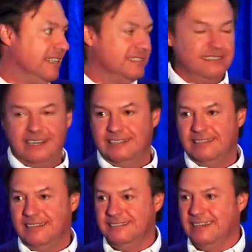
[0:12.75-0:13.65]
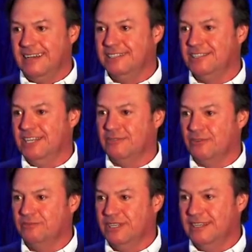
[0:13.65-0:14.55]
as the guys here
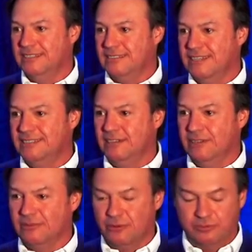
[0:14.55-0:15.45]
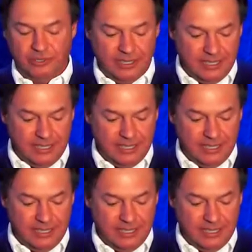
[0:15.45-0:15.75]
from the scientific group.